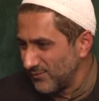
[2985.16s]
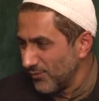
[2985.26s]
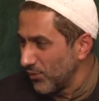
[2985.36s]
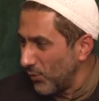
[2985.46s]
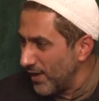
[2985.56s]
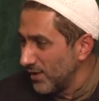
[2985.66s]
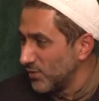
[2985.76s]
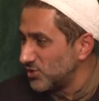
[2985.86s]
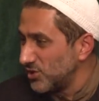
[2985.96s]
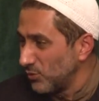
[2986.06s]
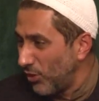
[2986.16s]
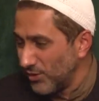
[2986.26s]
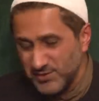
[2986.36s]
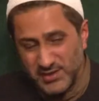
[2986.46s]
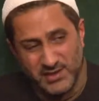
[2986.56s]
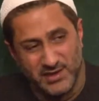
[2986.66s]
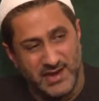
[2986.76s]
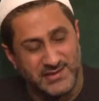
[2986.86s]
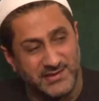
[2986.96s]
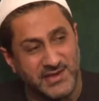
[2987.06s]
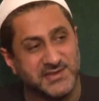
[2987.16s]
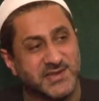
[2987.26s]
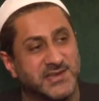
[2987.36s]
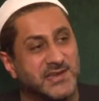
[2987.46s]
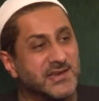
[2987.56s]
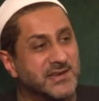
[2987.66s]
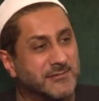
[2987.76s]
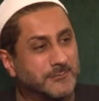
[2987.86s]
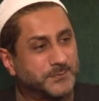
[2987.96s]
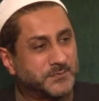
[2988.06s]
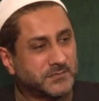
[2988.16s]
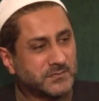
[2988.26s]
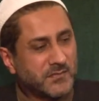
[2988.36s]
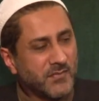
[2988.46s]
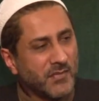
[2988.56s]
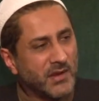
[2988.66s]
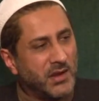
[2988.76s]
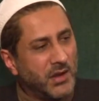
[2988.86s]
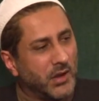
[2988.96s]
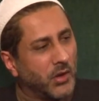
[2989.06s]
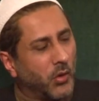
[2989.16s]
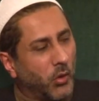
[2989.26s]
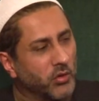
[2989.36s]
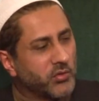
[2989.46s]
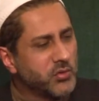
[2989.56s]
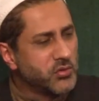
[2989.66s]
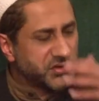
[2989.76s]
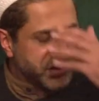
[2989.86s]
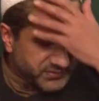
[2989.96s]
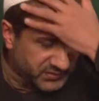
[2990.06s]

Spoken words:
from the way in which he was and the things that he did. En route,